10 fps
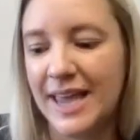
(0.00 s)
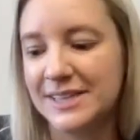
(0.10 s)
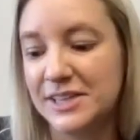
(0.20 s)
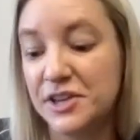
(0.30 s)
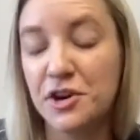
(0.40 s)

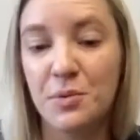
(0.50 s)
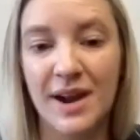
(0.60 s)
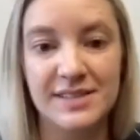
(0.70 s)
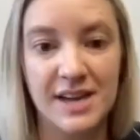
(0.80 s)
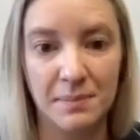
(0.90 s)
And what
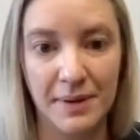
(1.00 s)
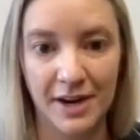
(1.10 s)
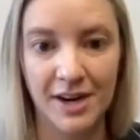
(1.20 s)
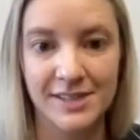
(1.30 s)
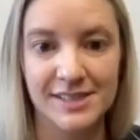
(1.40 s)
I tell
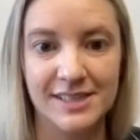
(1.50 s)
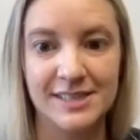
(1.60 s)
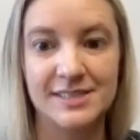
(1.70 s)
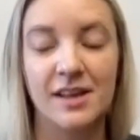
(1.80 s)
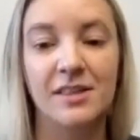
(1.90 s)
parents
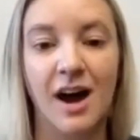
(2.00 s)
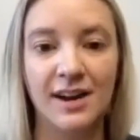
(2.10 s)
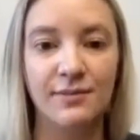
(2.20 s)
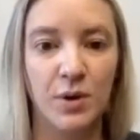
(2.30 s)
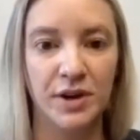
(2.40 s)
is a
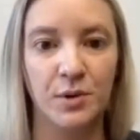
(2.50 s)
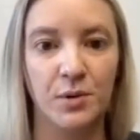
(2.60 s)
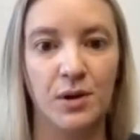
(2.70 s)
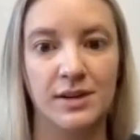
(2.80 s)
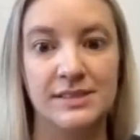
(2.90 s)
lot of what
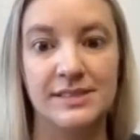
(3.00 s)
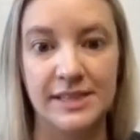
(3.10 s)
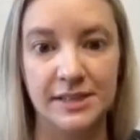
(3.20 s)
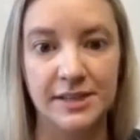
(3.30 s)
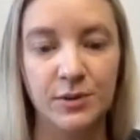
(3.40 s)
you're
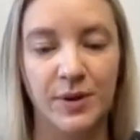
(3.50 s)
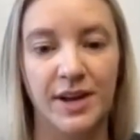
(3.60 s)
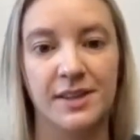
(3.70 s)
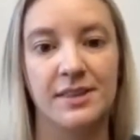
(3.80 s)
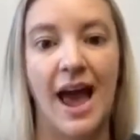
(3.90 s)
dealing
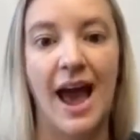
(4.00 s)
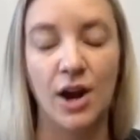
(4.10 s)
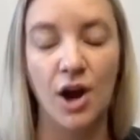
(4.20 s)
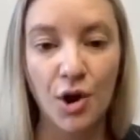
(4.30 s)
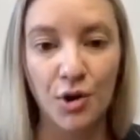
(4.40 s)
with
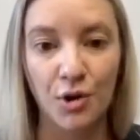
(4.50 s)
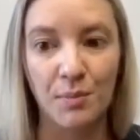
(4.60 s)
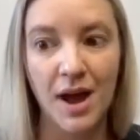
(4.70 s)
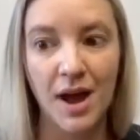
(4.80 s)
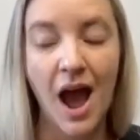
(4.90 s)
at
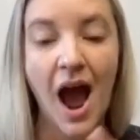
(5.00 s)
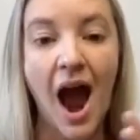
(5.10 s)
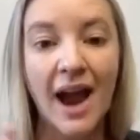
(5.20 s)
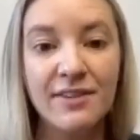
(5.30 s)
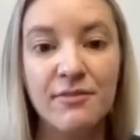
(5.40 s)
home,
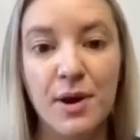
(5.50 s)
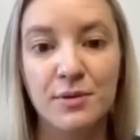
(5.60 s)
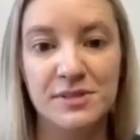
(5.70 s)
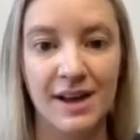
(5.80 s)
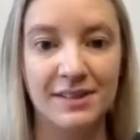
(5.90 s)
I have
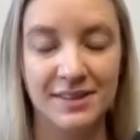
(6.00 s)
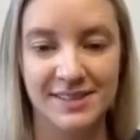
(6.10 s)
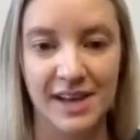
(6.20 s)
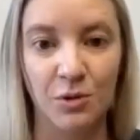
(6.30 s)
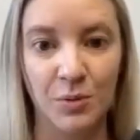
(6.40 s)
most likely
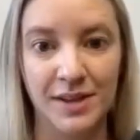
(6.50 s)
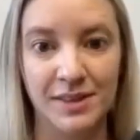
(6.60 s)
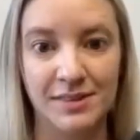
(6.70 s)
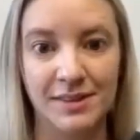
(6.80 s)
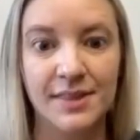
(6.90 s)
dealt
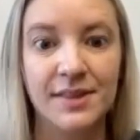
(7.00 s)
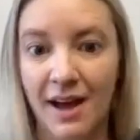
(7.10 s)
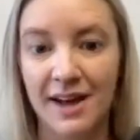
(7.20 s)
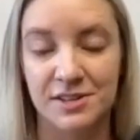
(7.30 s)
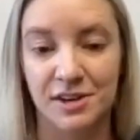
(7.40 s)
with in a
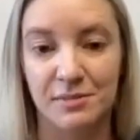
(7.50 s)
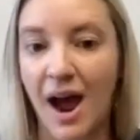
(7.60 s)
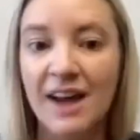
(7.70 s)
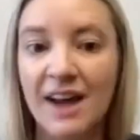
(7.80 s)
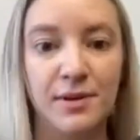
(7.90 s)
classroom.
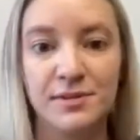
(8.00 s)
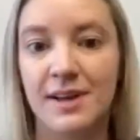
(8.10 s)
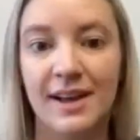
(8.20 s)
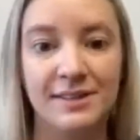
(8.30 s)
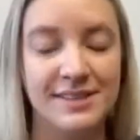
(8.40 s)
I've
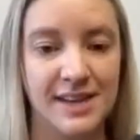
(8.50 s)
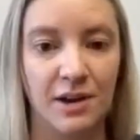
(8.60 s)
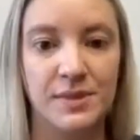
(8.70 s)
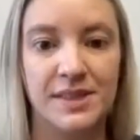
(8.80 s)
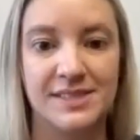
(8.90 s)
most likely
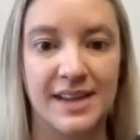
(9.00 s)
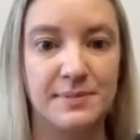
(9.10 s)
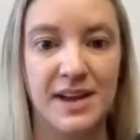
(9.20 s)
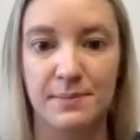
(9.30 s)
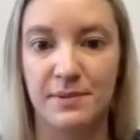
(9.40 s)
dealt with the
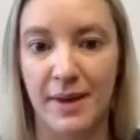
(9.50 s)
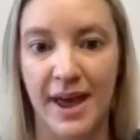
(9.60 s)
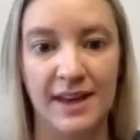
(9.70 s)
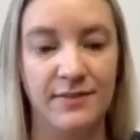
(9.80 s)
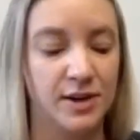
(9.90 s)
same type of
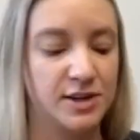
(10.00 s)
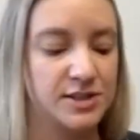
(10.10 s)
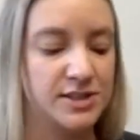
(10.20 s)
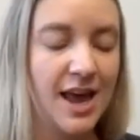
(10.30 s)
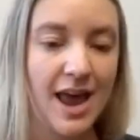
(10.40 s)

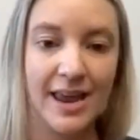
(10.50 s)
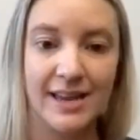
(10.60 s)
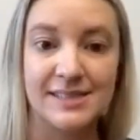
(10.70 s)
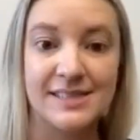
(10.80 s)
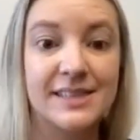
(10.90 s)
behaviors
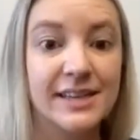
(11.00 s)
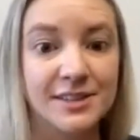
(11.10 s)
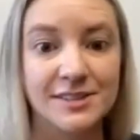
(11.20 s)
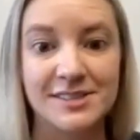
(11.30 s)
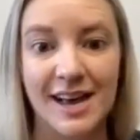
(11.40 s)
and
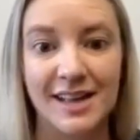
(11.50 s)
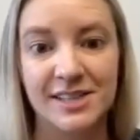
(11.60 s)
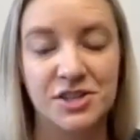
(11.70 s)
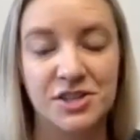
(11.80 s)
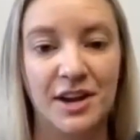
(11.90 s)
skills that
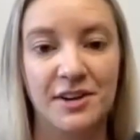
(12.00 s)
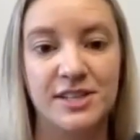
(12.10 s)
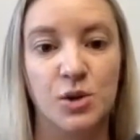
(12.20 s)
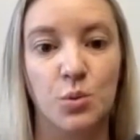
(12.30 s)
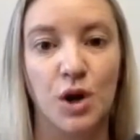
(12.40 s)
this child
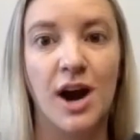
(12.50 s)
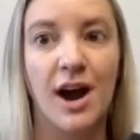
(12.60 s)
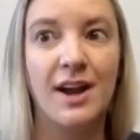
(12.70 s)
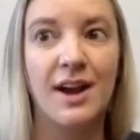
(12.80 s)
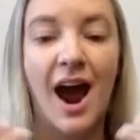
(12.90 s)
needs to work
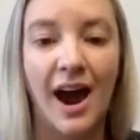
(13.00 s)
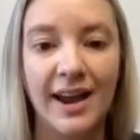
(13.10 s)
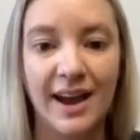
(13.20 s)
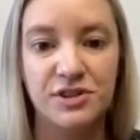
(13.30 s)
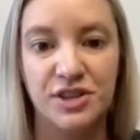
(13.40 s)
on.
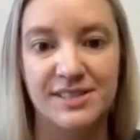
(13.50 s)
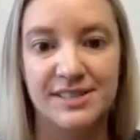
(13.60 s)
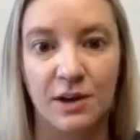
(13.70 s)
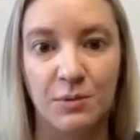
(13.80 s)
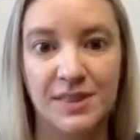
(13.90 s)
I have just
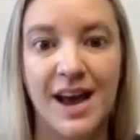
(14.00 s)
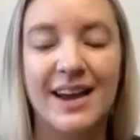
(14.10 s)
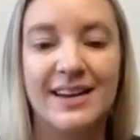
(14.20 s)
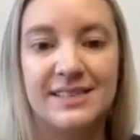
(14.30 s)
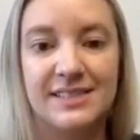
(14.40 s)
dealt with
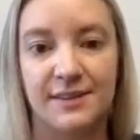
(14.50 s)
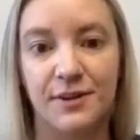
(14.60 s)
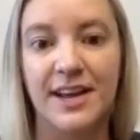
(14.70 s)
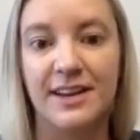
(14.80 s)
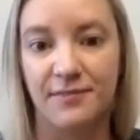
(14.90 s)
that in a
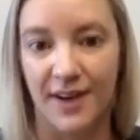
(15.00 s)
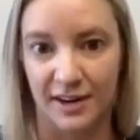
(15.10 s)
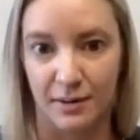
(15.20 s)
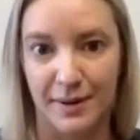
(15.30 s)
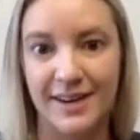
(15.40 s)
different
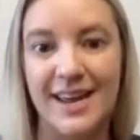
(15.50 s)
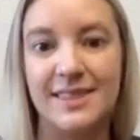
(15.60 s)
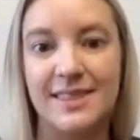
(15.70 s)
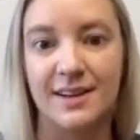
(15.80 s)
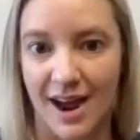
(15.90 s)
environment
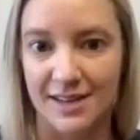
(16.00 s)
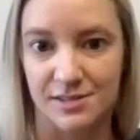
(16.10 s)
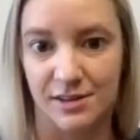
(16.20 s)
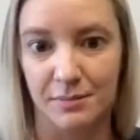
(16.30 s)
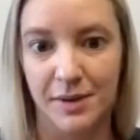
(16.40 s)
in the
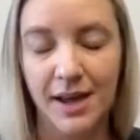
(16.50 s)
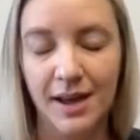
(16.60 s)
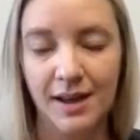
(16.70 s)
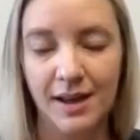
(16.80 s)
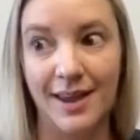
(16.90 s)
classroom
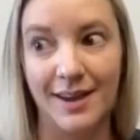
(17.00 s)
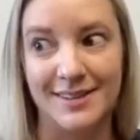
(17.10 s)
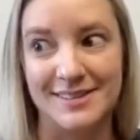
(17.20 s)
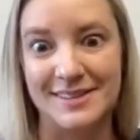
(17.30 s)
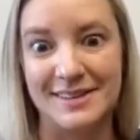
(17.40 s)

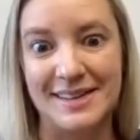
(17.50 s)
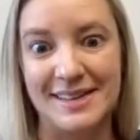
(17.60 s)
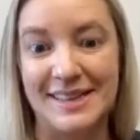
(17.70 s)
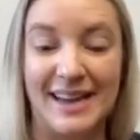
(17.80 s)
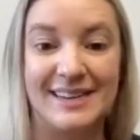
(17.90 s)
and
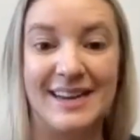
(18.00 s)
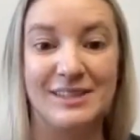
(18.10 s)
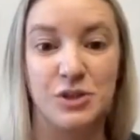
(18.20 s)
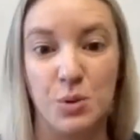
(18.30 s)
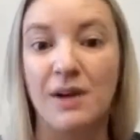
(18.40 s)
like
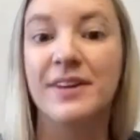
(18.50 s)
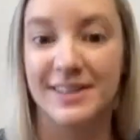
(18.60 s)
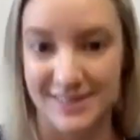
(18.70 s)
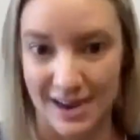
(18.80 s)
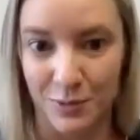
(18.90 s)
12
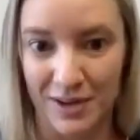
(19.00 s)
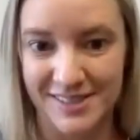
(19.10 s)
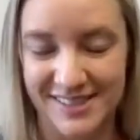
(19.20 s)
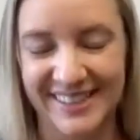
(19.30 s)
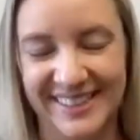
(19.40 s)
kids at
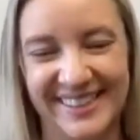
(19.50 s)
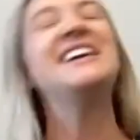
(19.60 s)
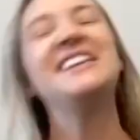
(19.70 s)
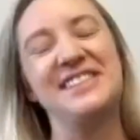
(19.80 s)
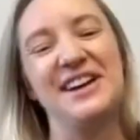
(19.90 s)
once.
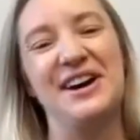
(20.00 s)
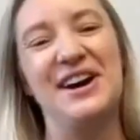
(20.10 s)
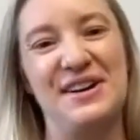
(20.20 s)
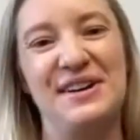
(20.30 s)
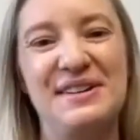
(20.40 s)
So
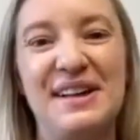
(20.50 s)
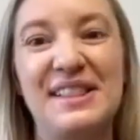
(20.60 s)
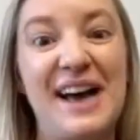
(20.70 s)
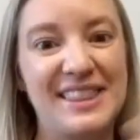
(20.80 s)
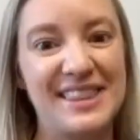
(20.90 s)
a
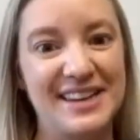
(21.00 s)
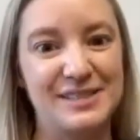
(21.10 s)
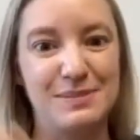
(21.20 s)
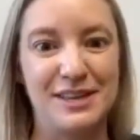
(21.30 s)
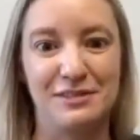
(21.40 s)
lot of
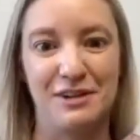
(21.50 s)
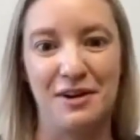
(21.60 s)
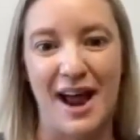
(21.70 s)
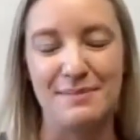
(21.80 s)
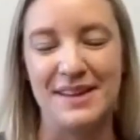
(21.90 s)
things being
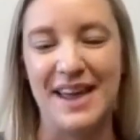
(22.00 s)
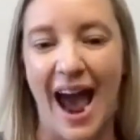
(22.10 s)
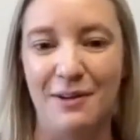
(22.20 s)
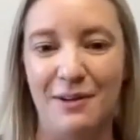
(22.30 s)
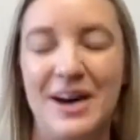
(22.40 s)
thrown at me
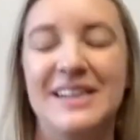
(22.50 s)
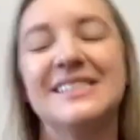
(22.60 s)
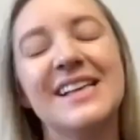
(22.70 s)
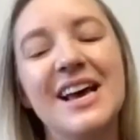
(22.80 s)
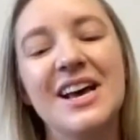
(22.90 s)
at
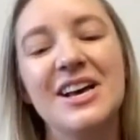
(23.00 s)
once.